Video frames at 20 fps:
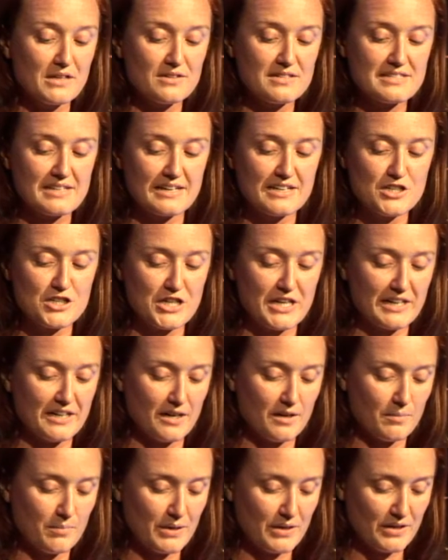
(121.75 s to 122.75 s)
son,
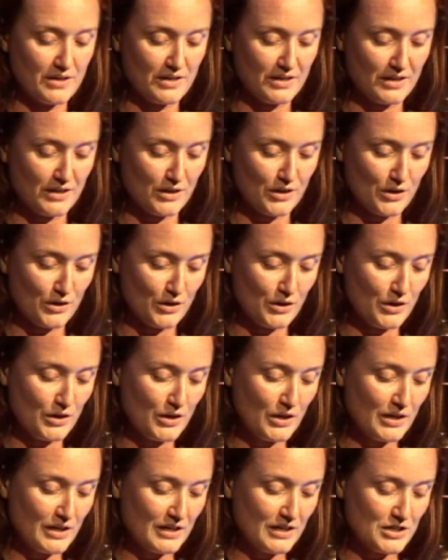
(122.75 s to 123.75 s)
Jacob,
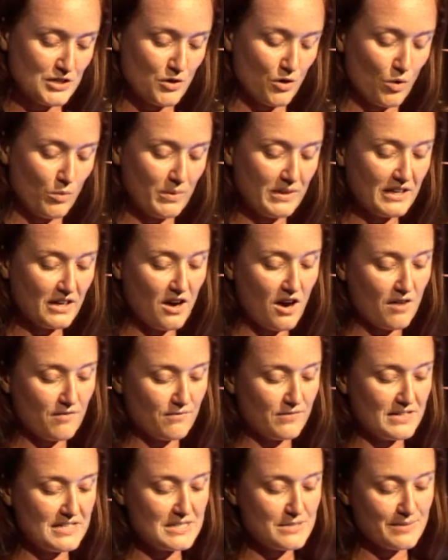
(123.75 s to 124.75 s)
to open the
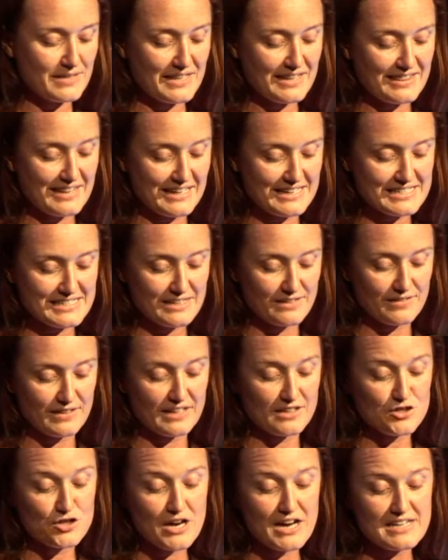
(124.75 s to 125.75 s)
conference with a Thanksgiving
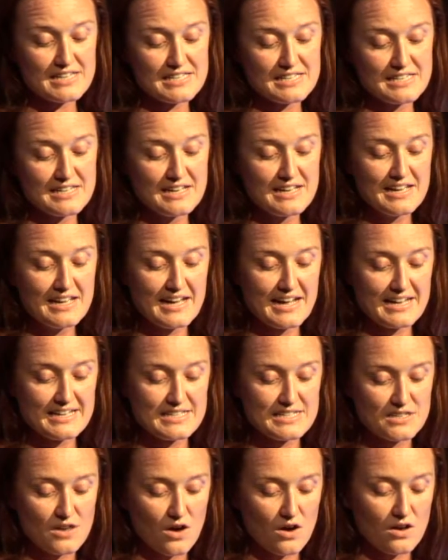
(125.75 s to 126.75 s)
address and
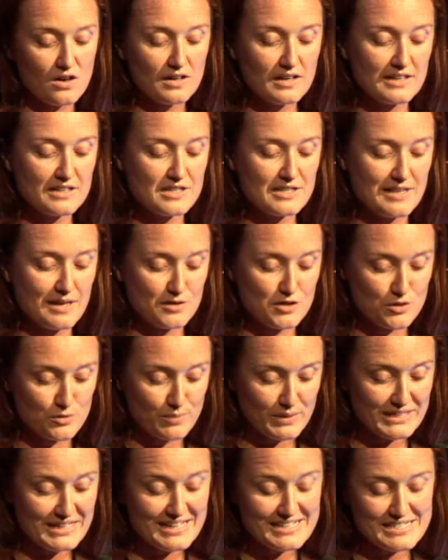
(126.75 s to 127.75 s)
song that to
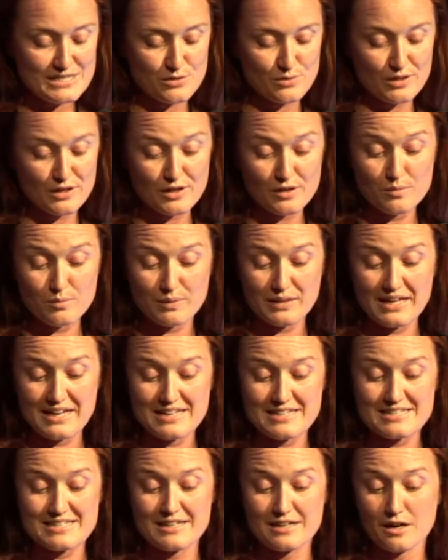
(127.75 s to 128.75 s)
bring us to a good
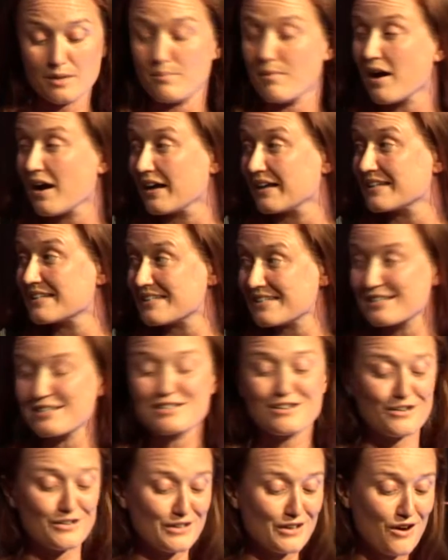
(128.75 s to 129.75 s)
place in our minds to
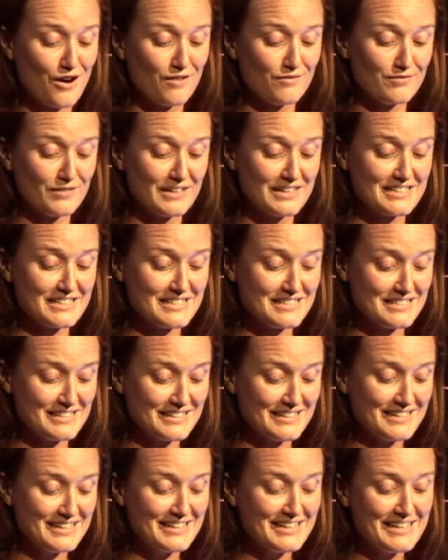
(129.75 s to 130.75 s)
start the conference.
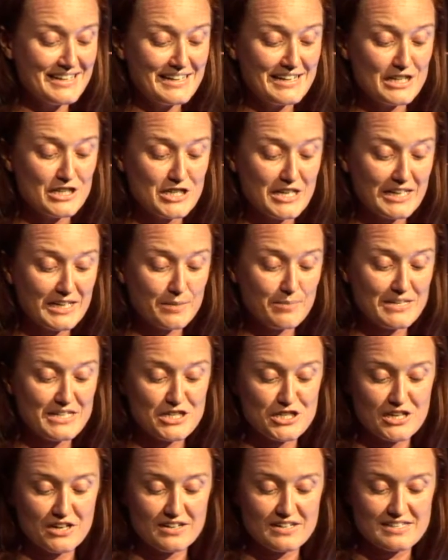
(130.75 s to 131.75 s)
Jacob has
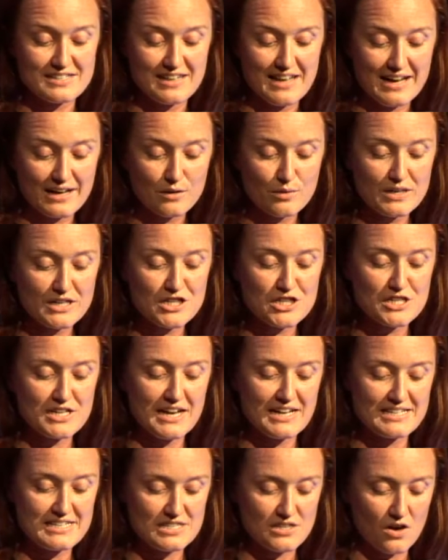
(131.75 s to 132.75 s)
shared his language
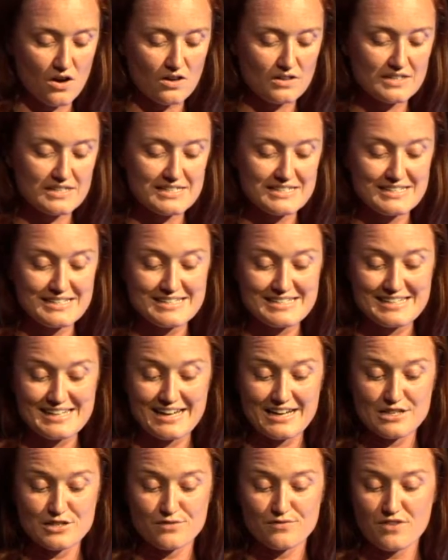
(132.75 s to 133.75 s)
and songs since the
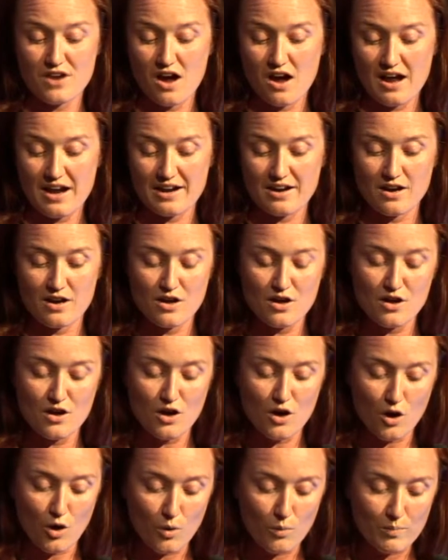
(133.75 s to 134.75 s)
age of 9,
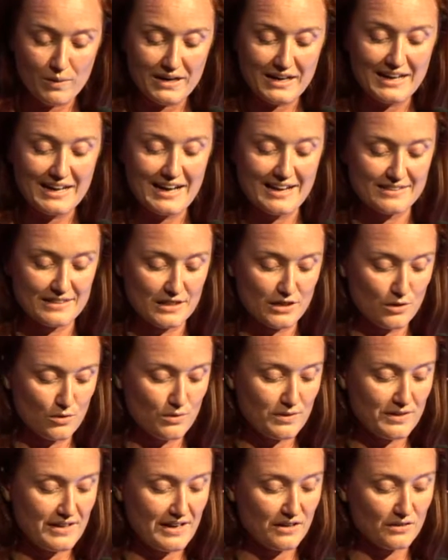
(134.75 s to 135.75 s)
opening at the
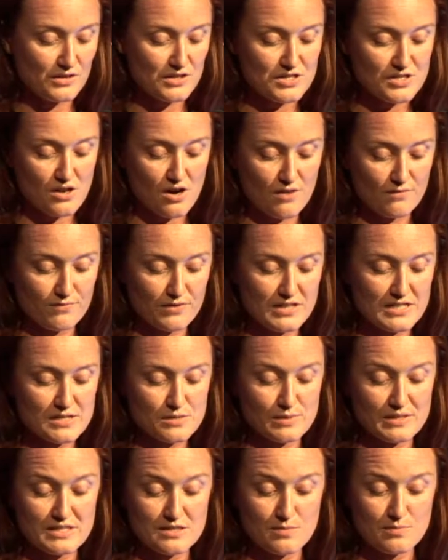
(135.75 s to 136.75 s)
Youth and Elders Conference
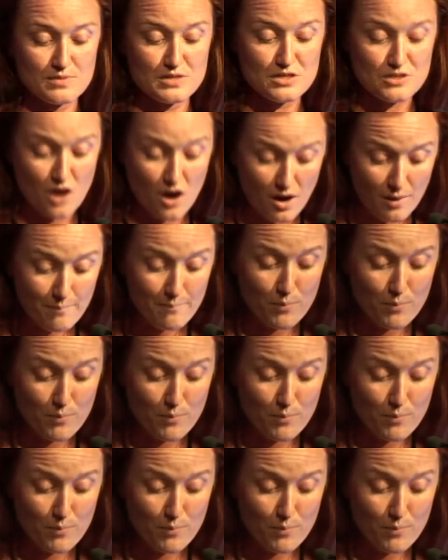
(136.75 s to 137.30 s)
with Tom